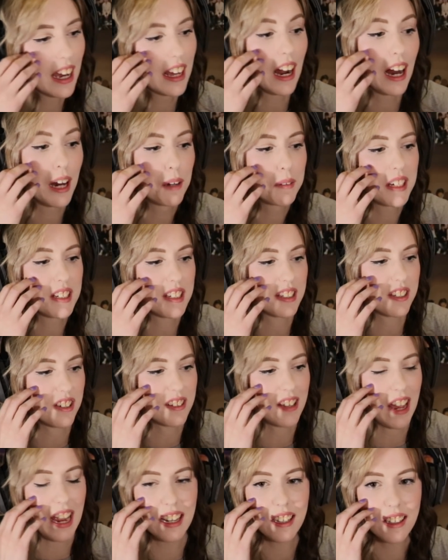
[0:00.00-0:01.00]
and armies
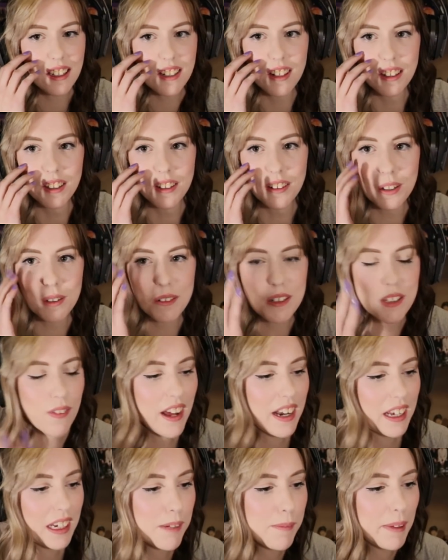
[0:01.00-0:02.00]
just hating each other and always
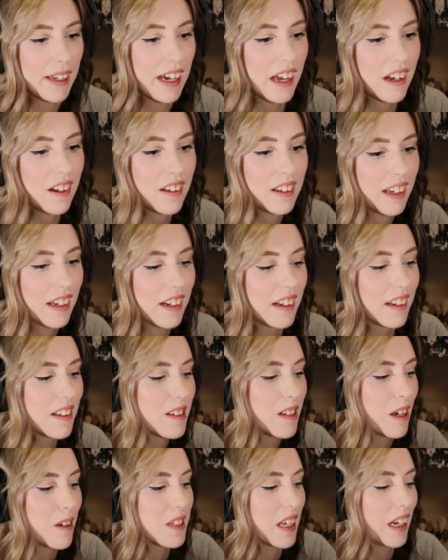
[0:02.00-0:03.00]
fighting. And I'm like, I don't get it.
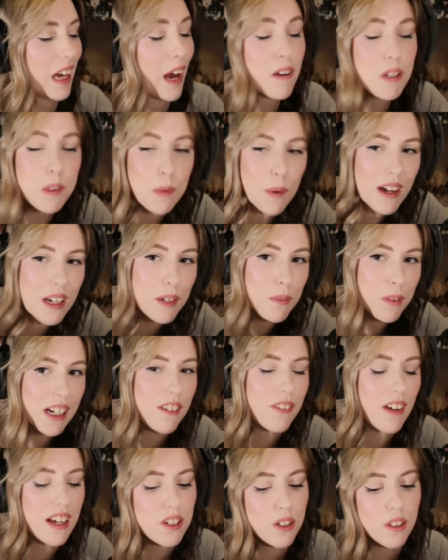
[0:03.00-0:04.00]
So I was like, I was worried when
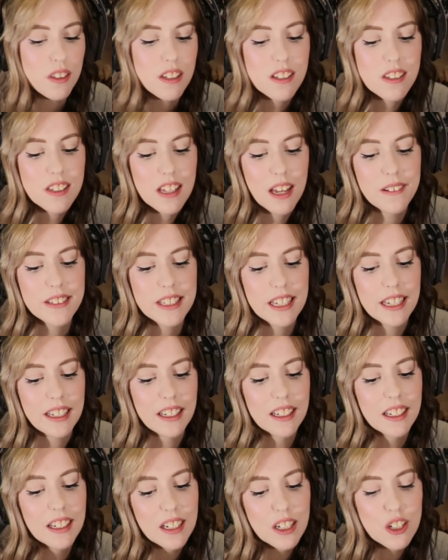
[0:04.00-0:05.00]
if I do this, I was like,
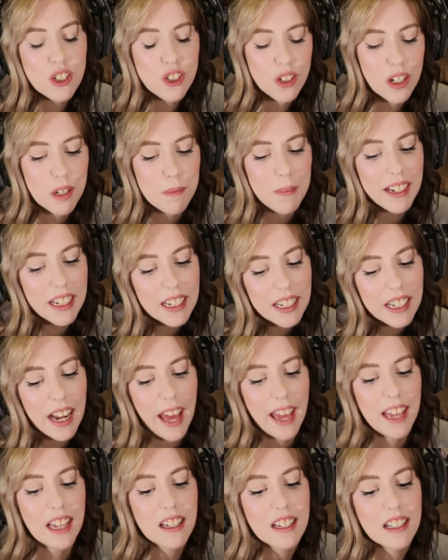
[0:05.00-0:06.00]
am I going to get
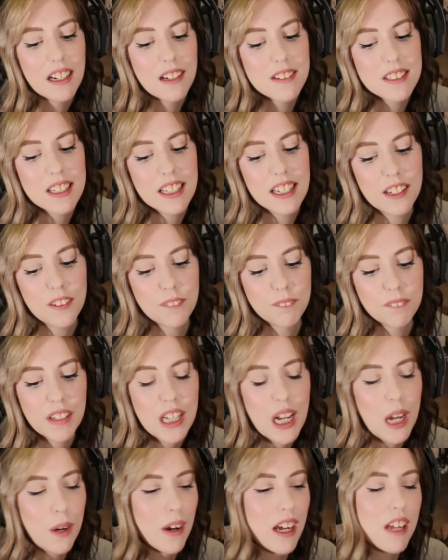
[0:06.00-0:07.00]
hate? And I was like,
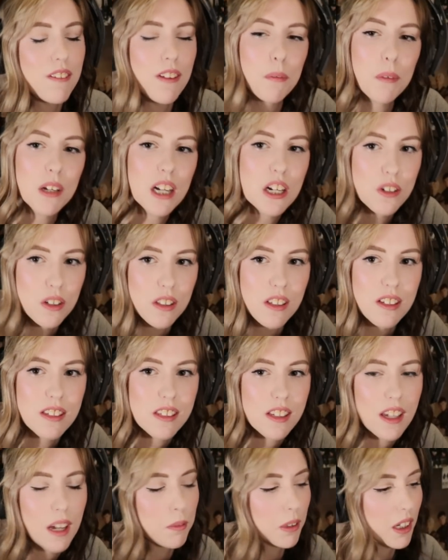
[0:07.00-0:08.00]
you know what? If I'm going to do this,
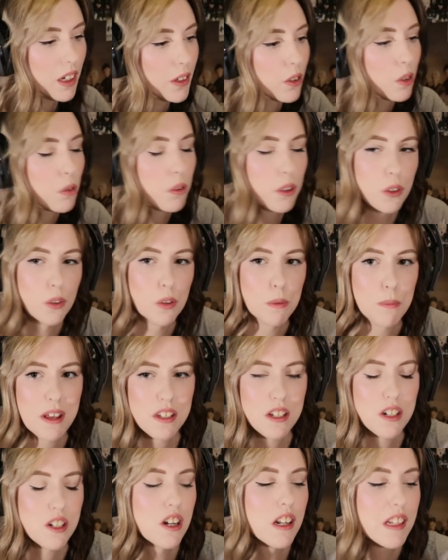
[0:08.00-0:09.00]
I'm going to do it with a good
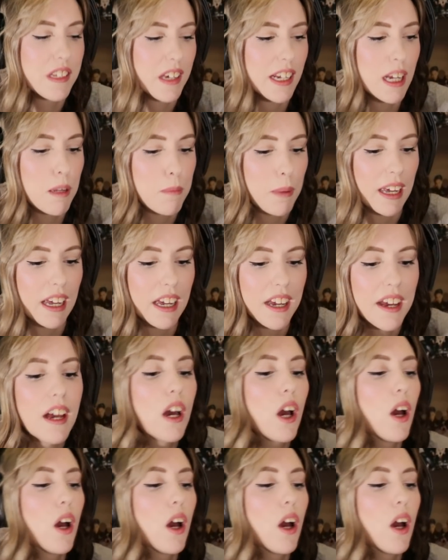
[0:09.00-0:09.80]
message, and it's going to be,